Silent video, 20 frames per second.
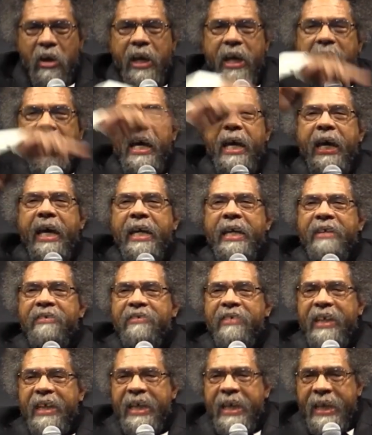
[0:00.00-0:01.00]
and it's
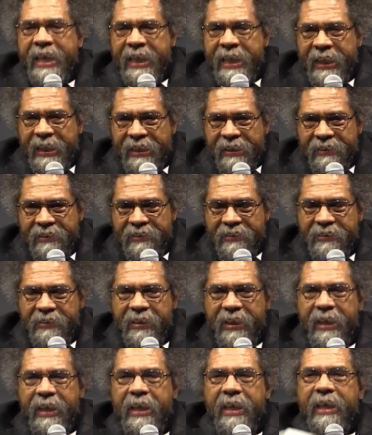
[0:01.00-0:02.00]
endless.
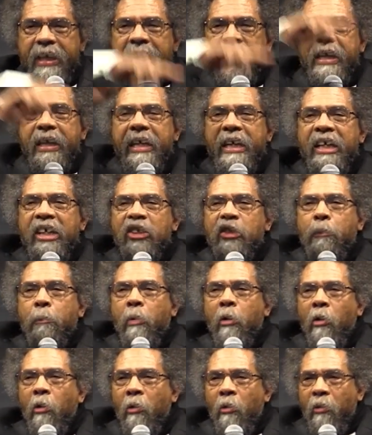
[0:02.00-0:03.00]
It is
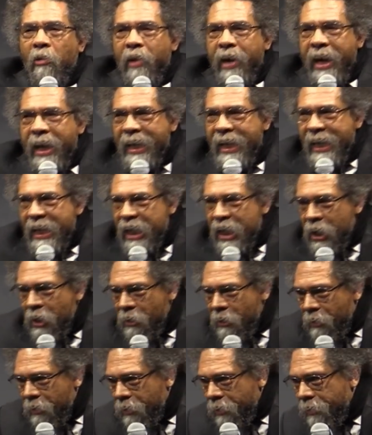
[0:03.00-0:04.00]

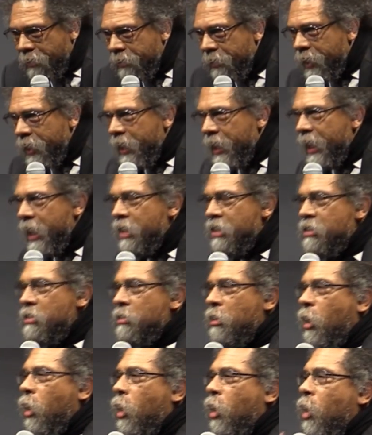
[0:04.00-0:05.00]
perennial, and you
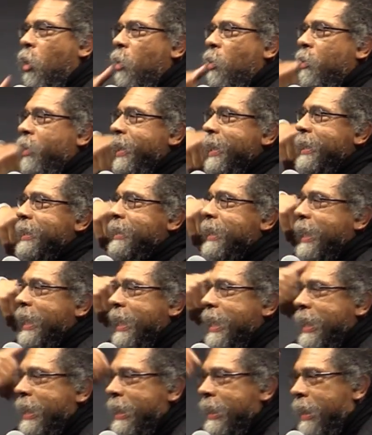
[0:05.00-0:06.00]
always
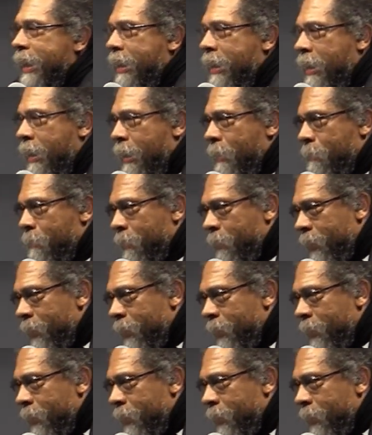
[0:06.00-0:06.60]
end up